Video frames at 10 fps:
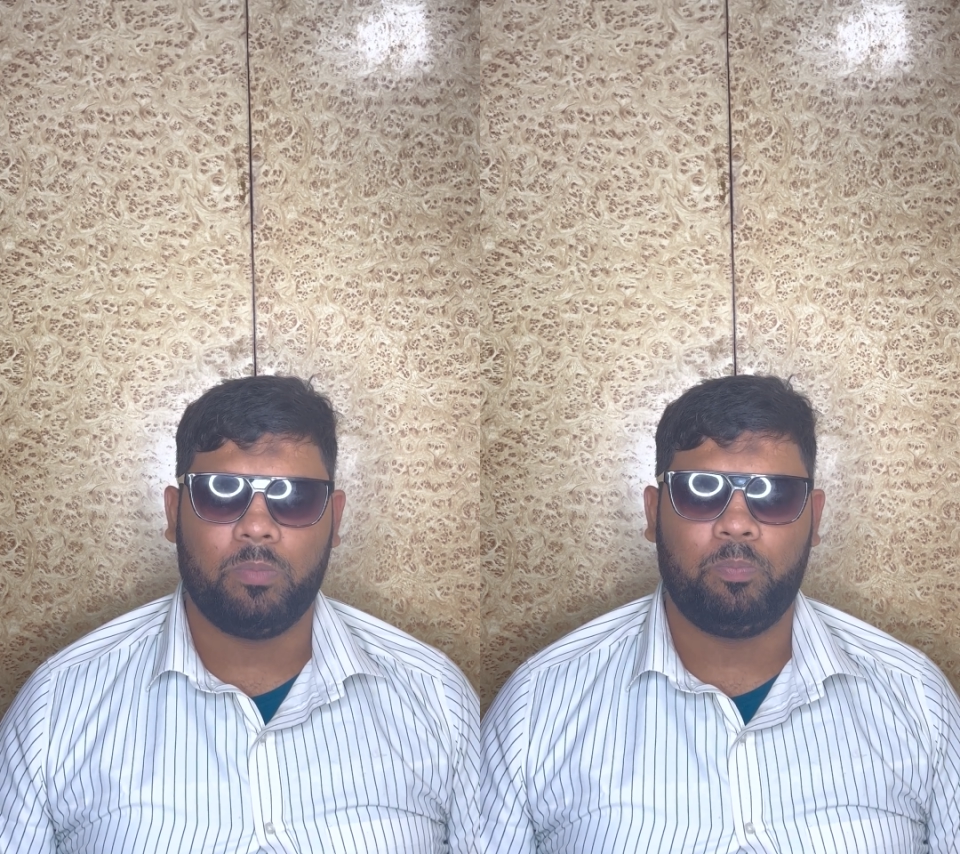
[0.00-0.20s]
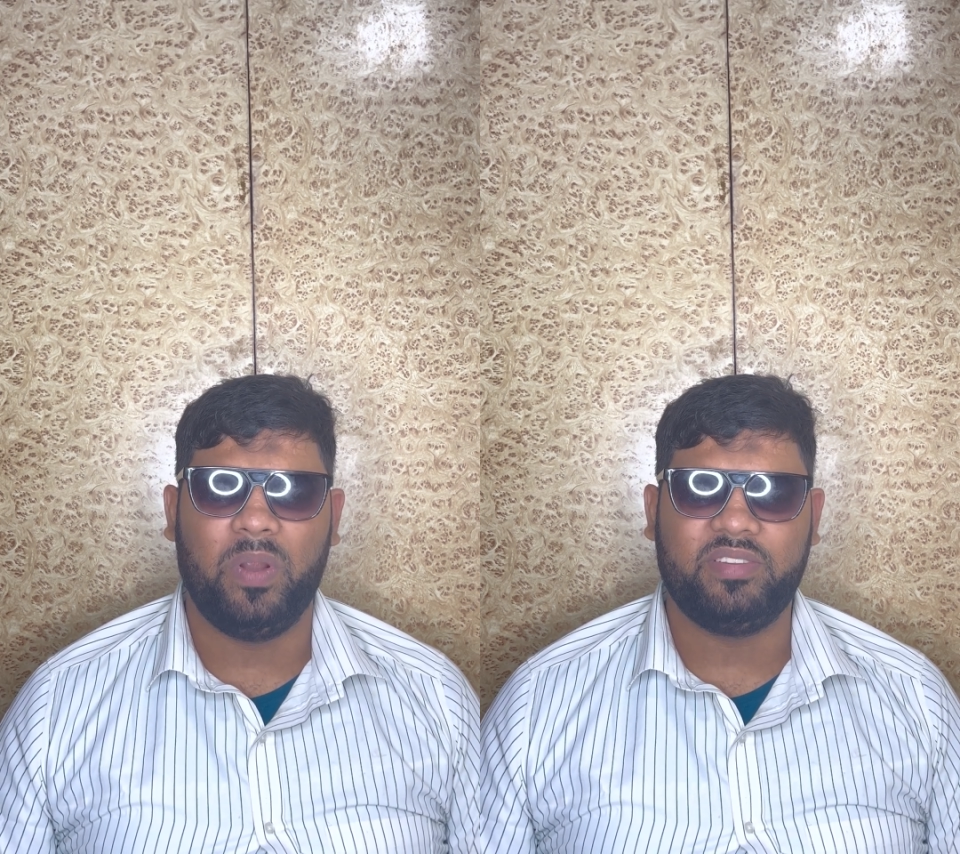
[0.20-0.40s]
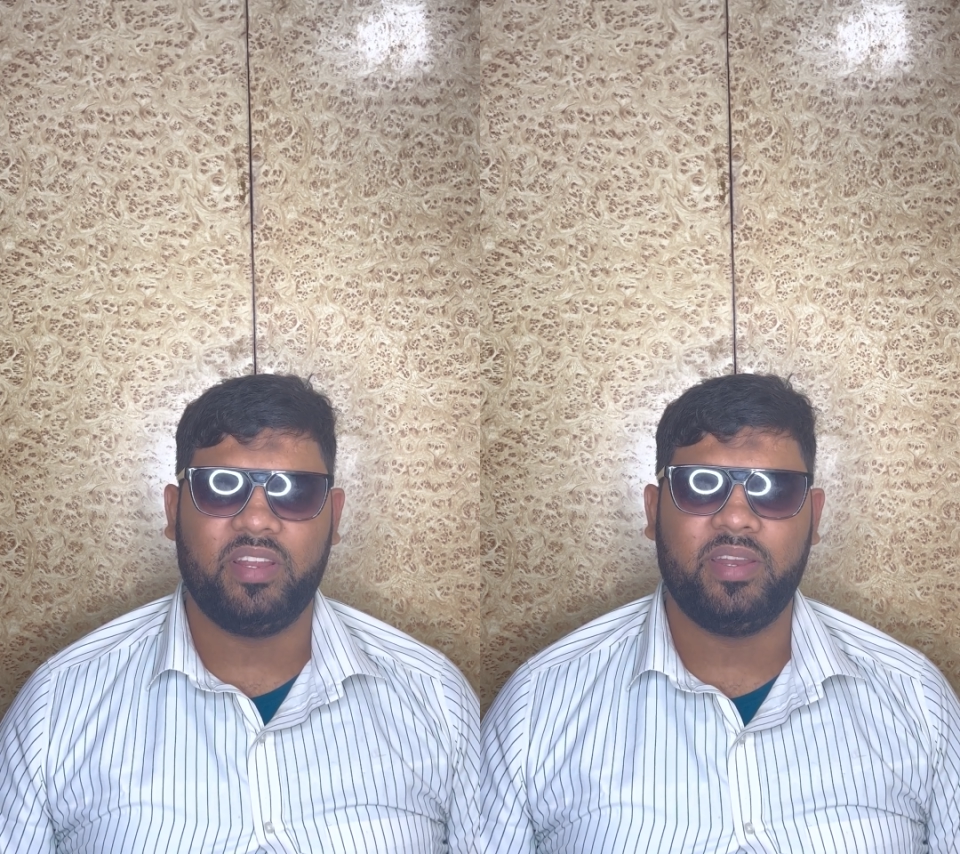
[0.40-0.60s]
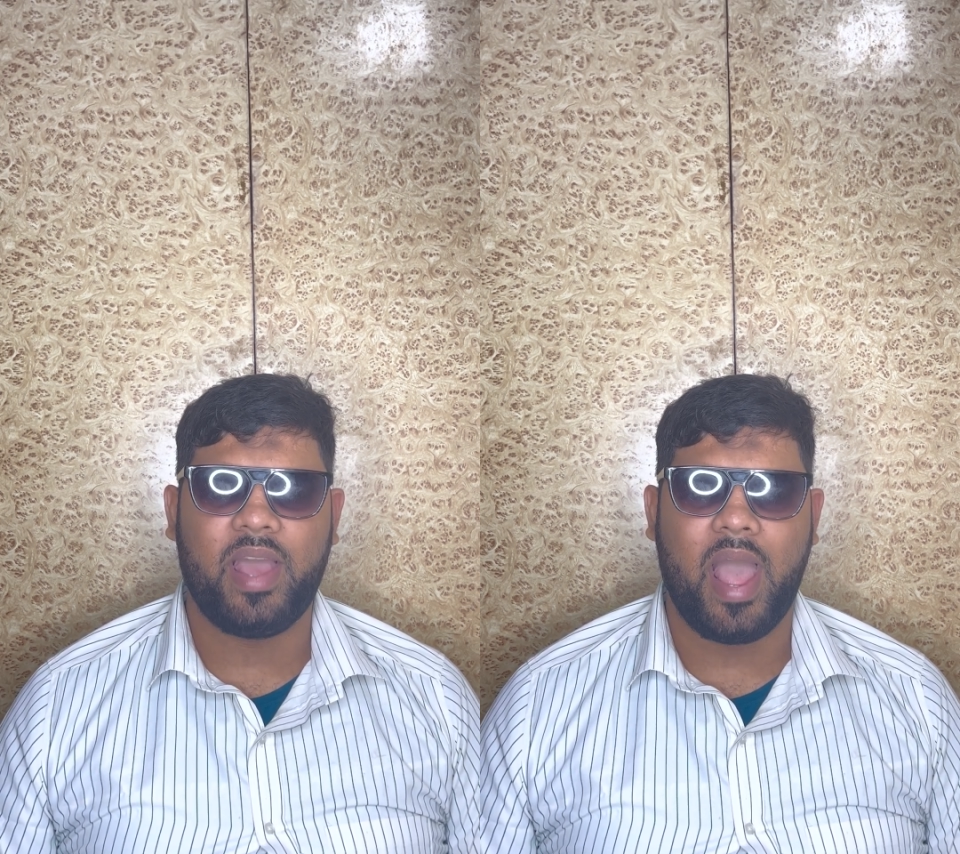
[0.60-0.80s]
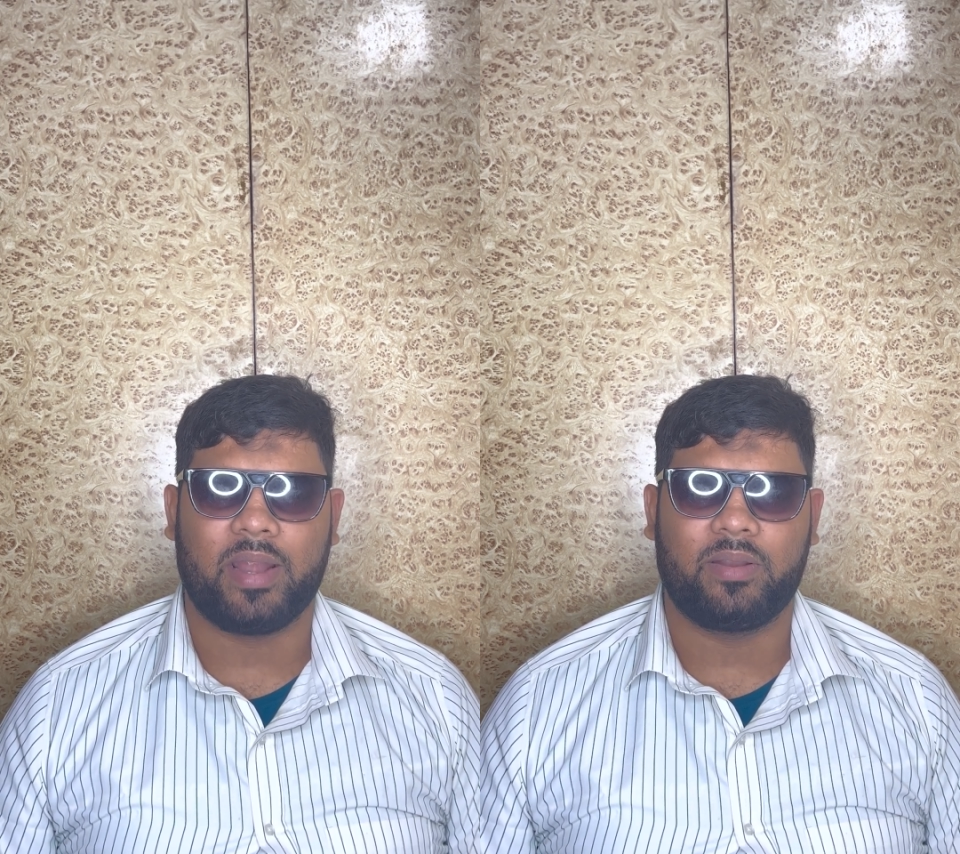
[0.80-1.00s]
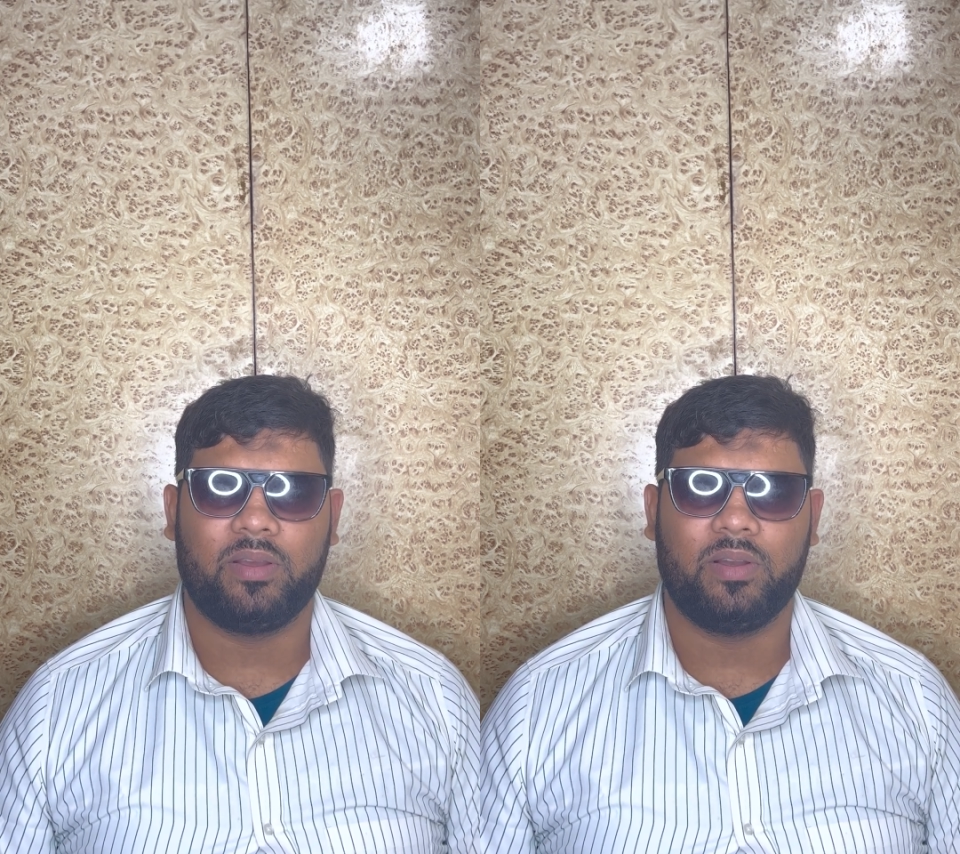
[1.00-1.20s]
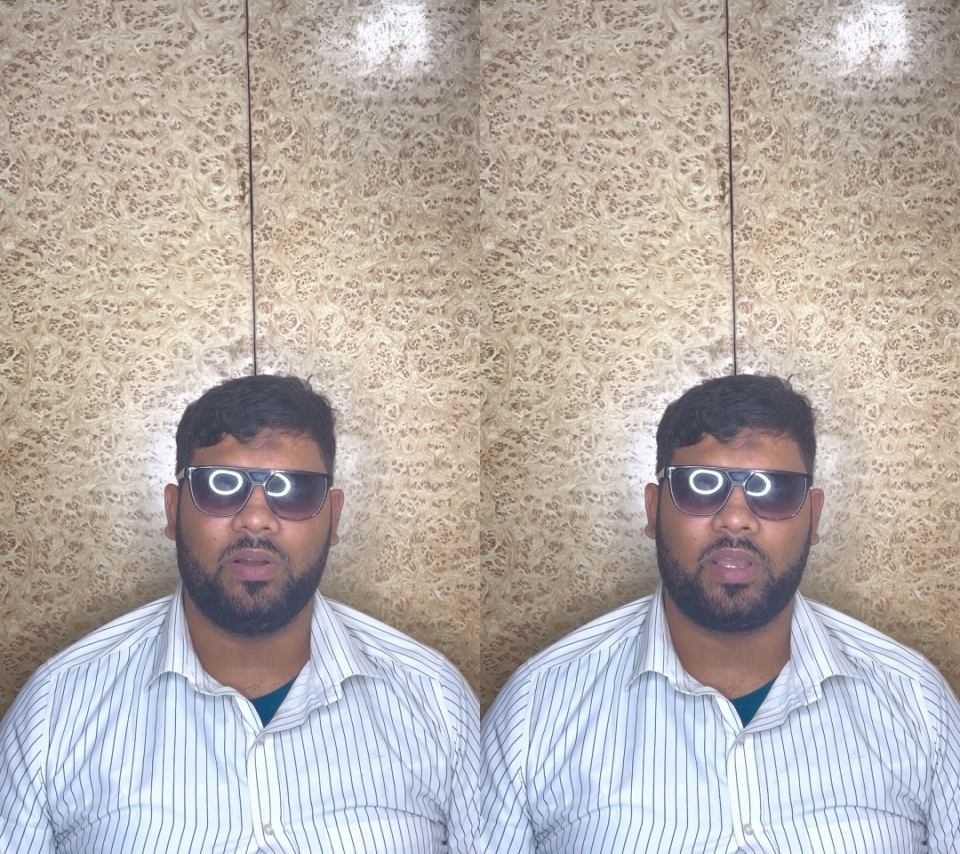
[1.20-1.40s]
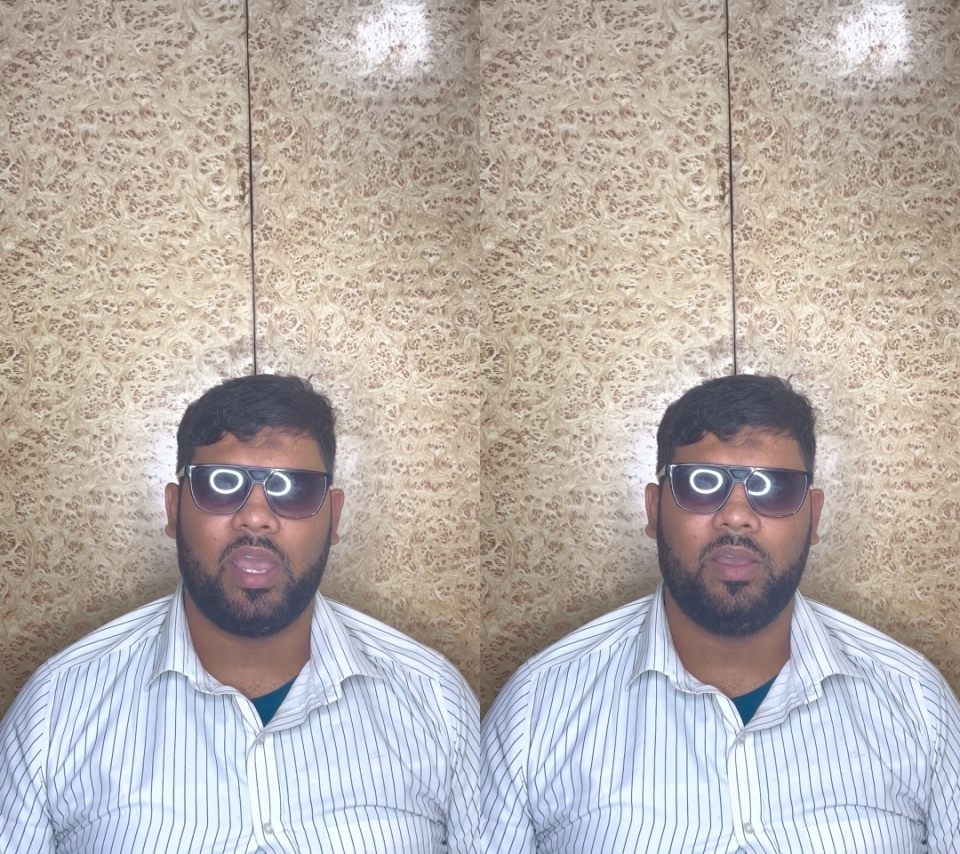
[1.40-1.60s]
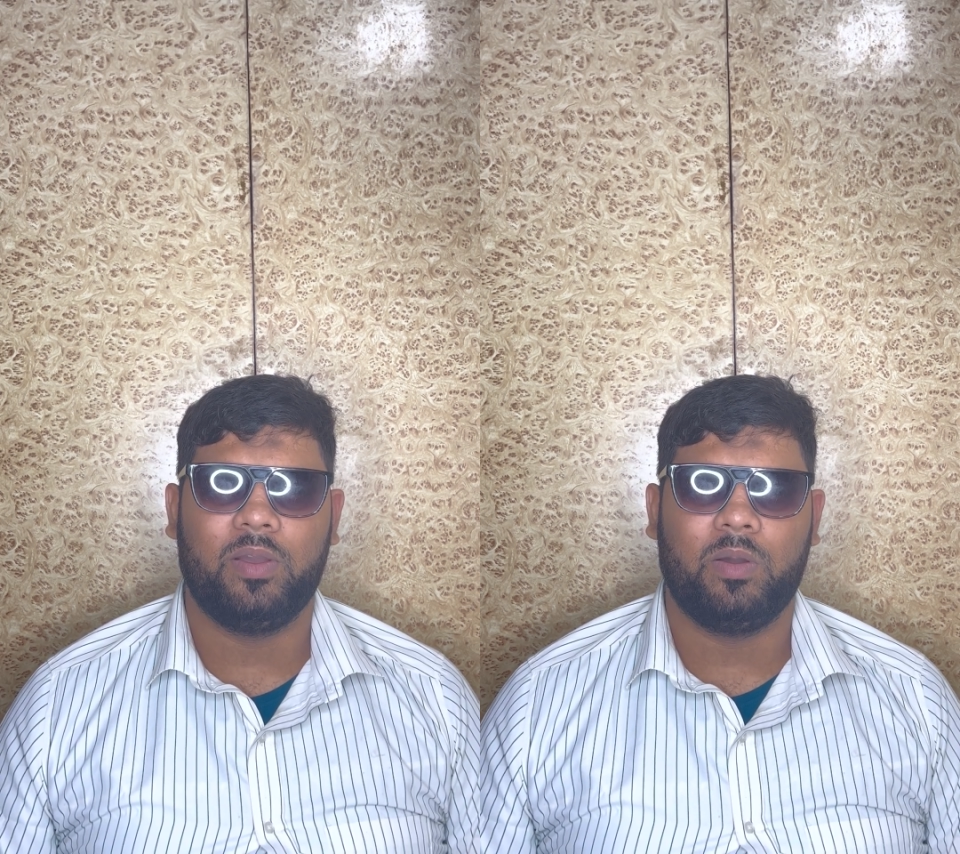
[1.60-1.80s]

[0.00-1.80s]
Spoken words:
Pitt's India Act. Okay,